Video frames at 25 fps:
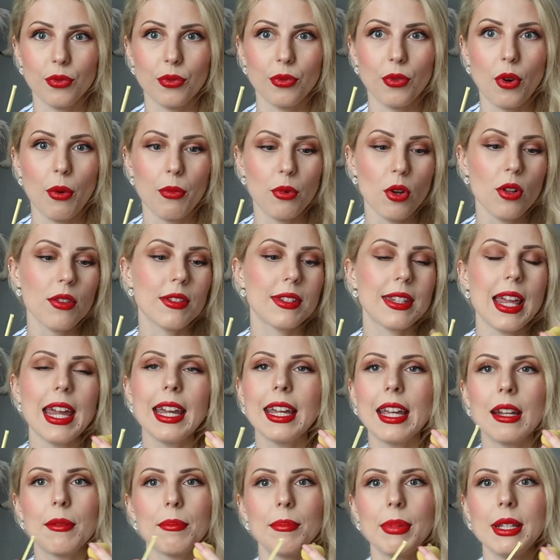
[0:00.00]
foam rollers,
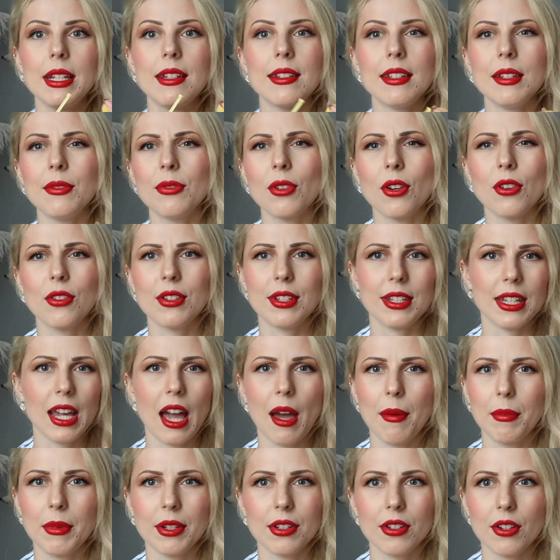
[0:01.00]
they can be different
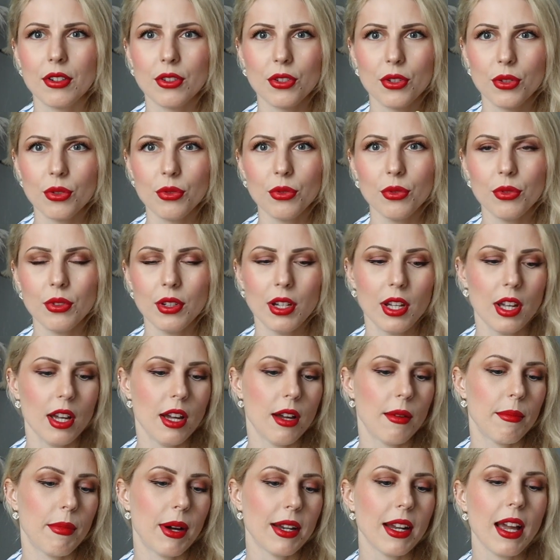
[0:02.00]
diameter too,
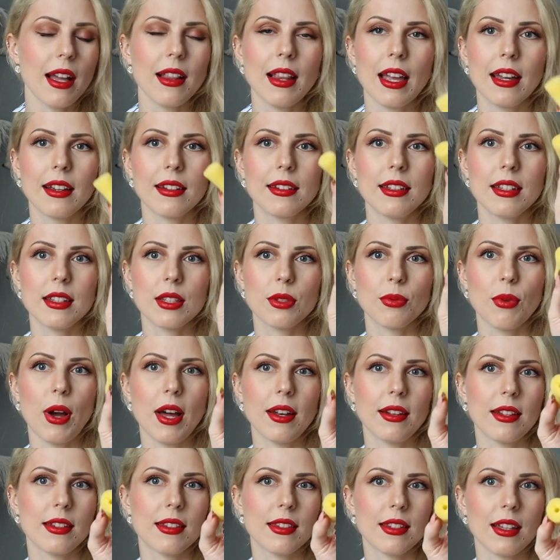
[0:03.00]
but I like this
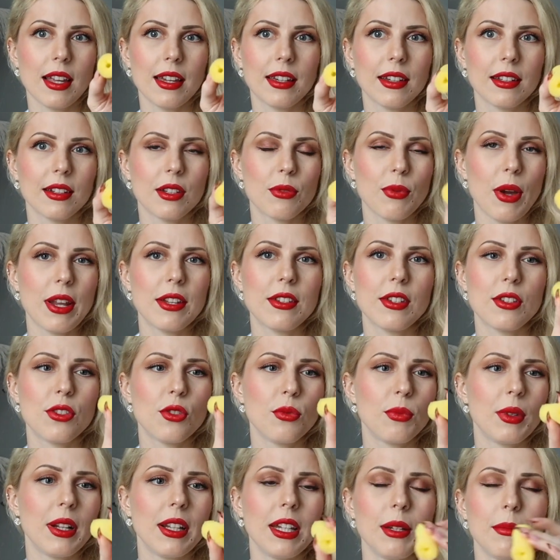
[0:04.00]
one. It's like
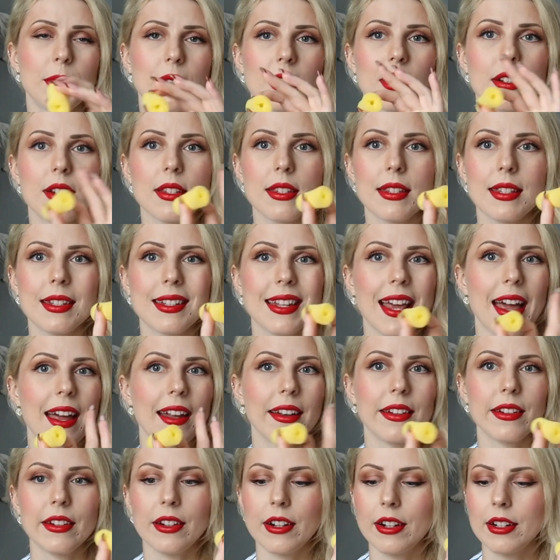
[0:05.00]
22 millimeters
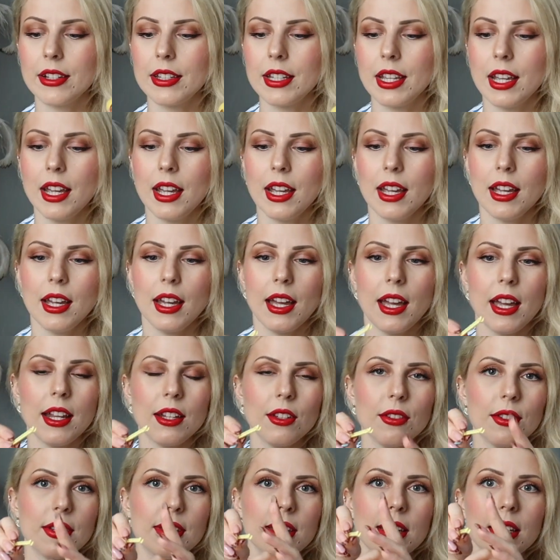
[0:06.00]
standard,
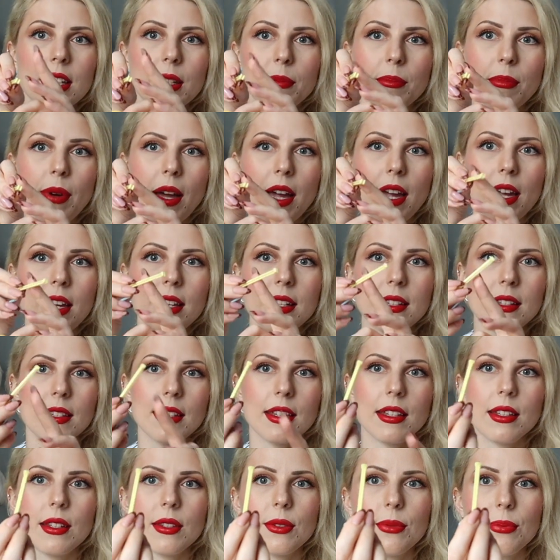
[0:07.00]
and you see the base
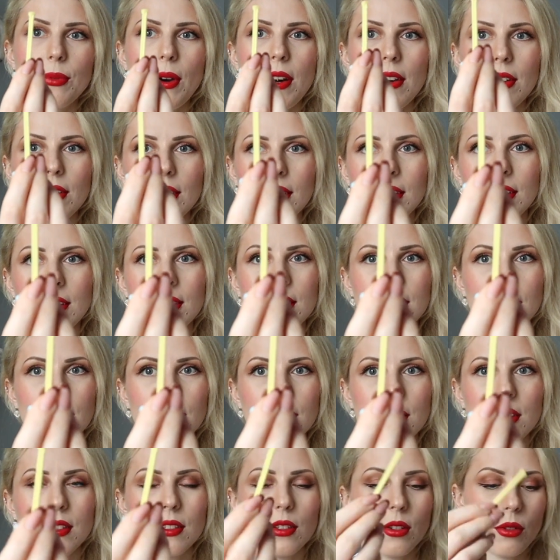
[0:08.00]
is very
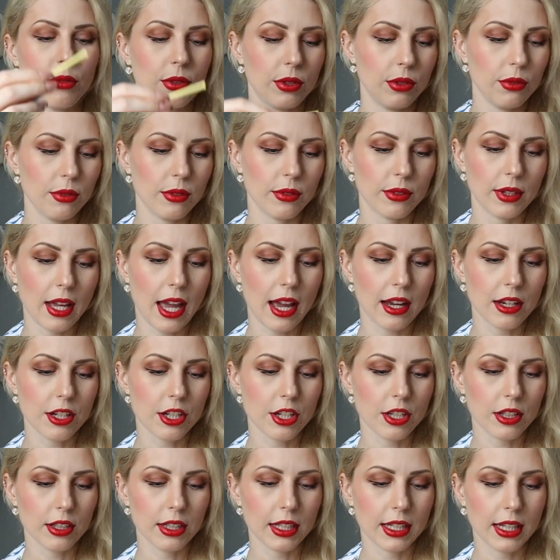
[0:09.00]
little, so you
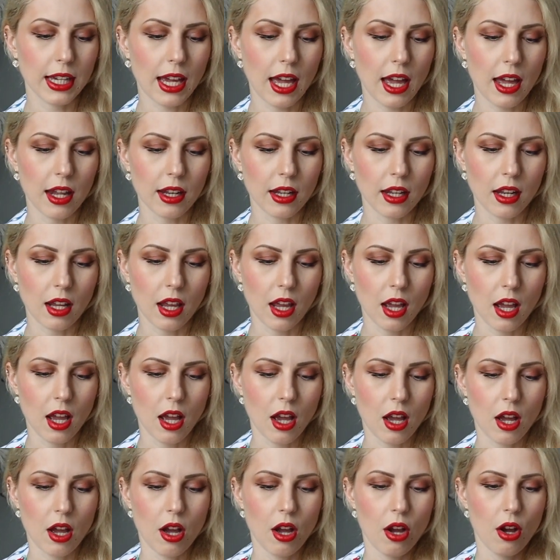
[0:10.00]
actually can
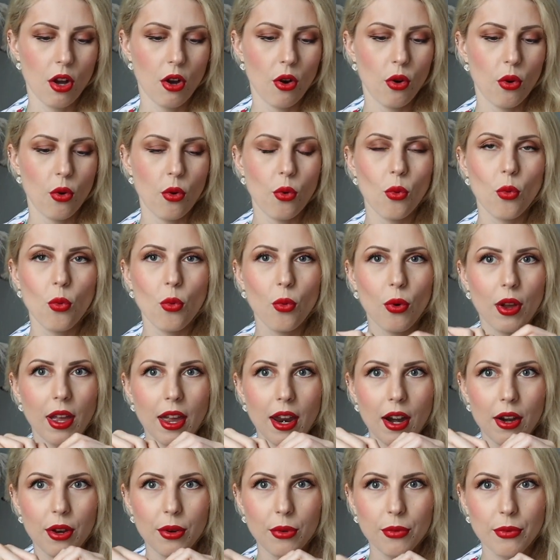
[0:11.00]

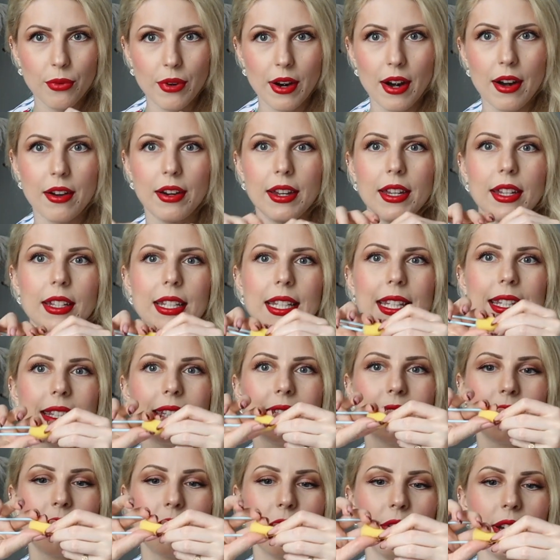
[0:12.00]
very
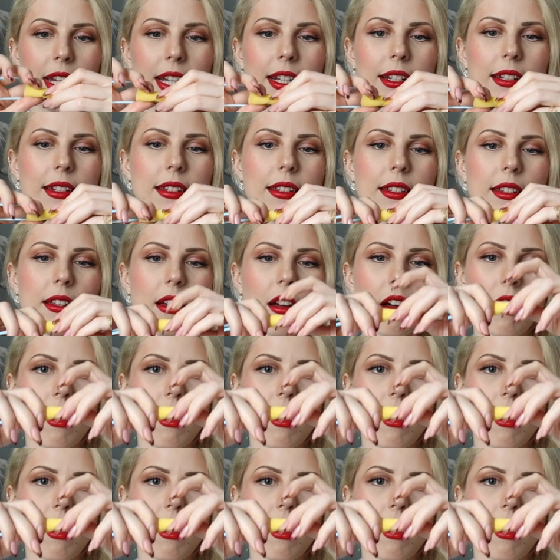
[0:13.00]
strict